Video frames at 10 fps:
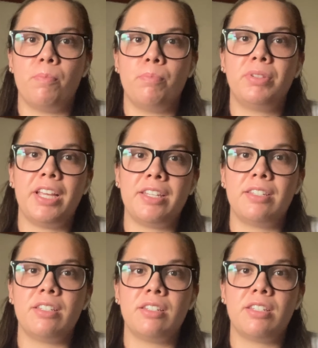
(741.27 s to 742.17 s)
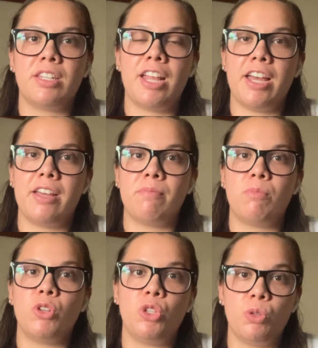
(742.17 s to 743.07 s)
places that
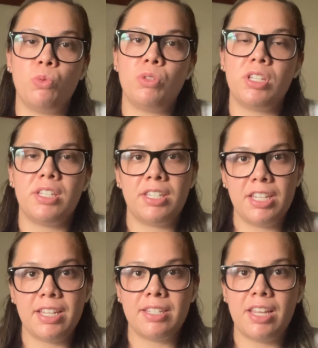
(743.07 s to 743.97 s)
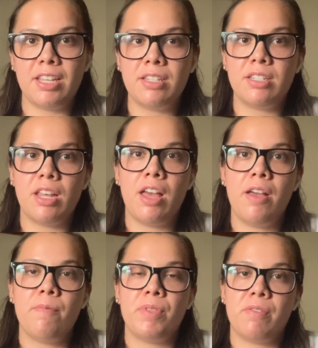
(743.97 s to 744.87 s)
use CSAs
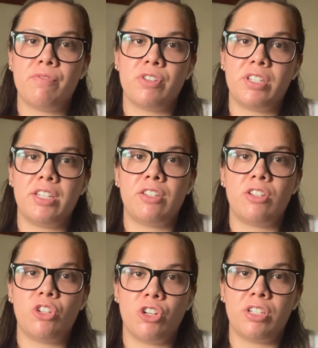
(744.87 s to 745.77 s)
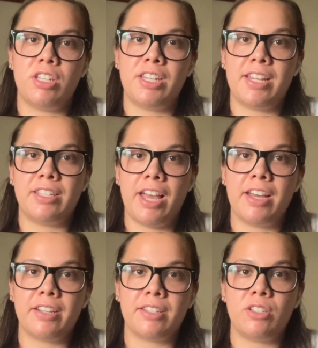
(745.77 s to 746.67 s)
versus nurses and
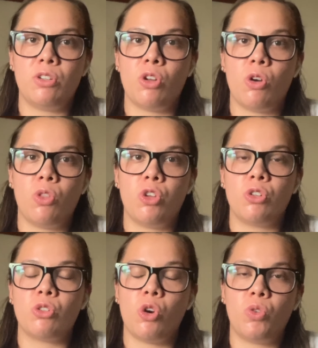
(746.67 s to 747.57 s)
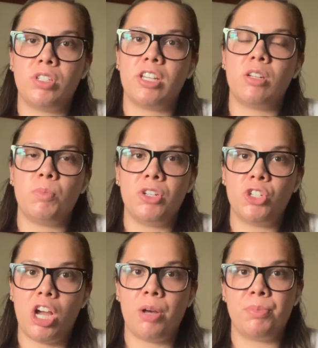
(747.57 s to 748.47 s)
techs. You know, there's always going to be
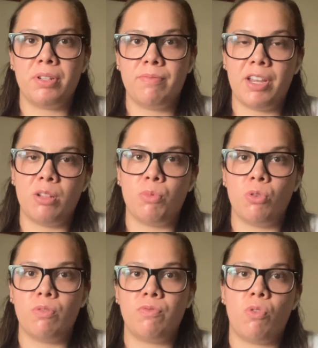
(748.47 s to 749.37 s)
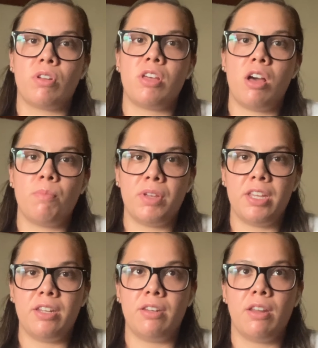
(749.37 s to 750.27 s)
jobs available for them
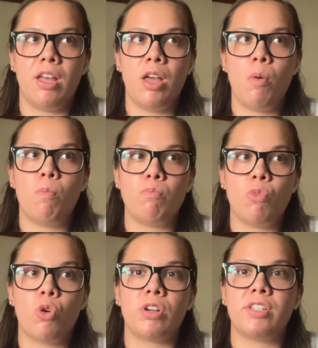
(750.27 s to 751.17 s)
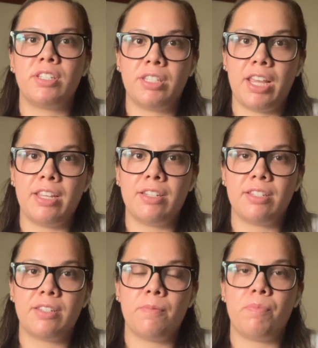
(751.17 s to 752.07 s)
in more
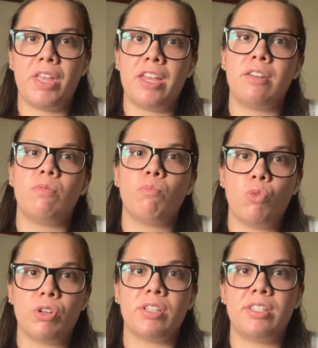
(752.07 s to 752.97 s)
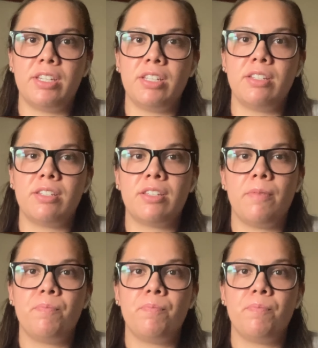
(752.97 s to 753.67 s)
states and more cities.